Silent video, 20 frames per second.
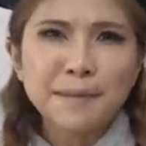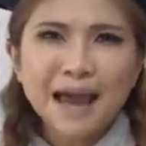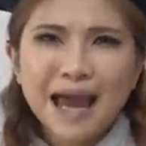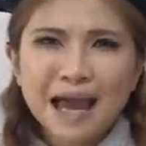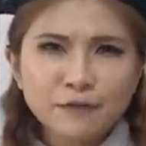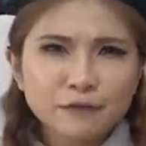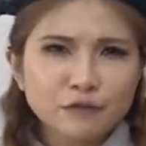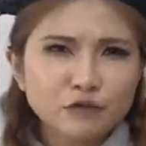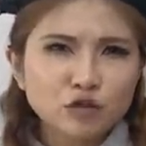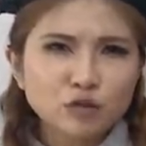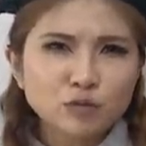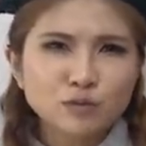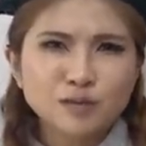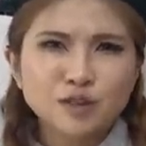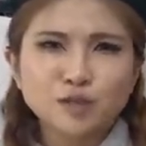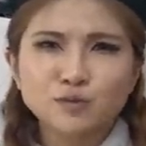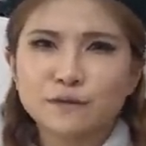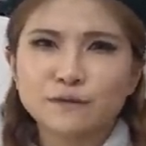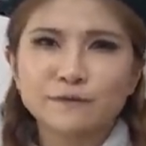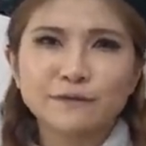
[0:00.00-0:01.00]

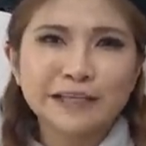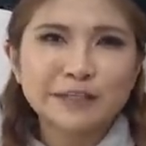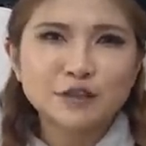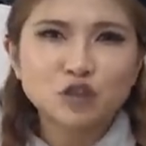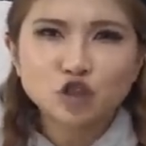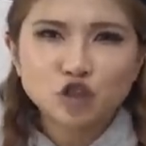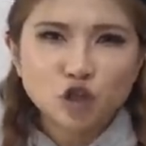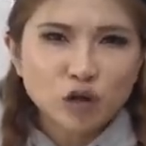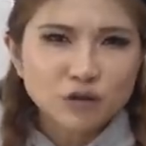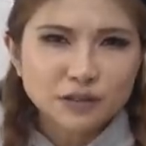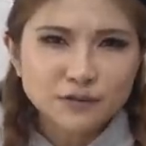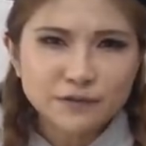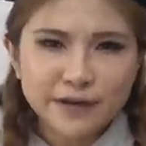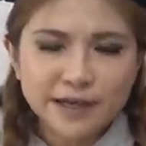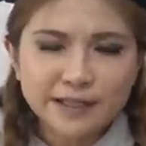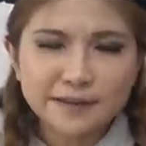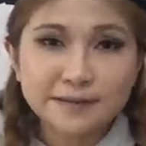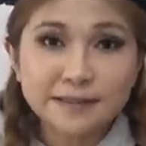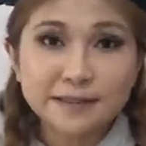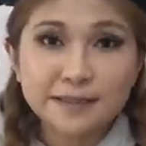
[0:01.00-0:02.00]
bathrooms with exhaust
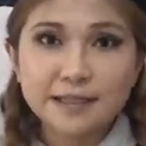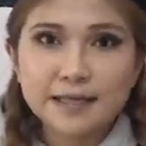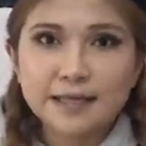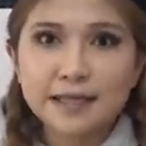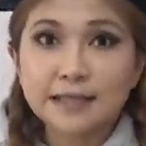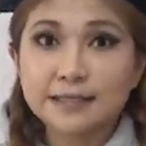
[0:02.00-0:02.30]
fans.